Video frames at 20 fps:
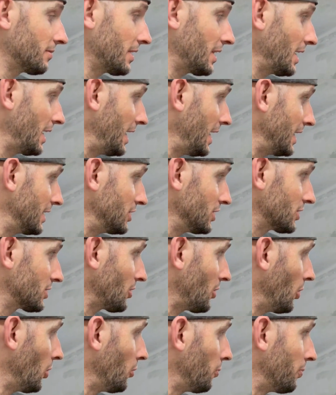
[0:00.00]
I just
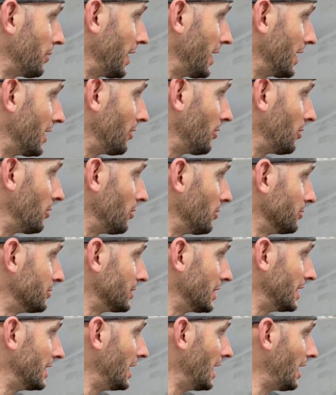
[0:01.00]
hope that it holds
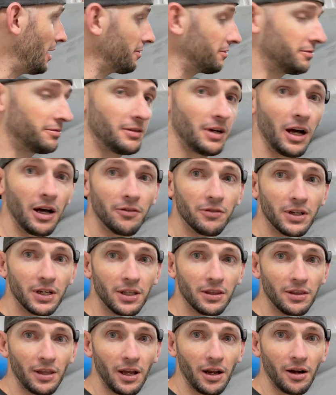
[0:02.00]
enough of it
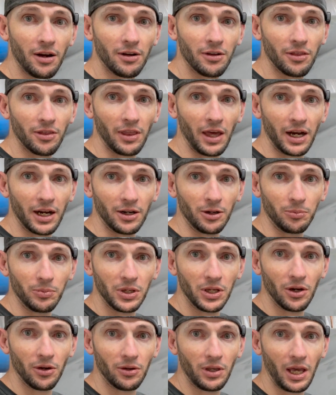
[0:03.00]
in there that it'll
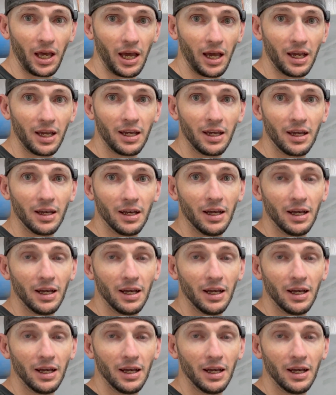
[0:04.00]
be okay.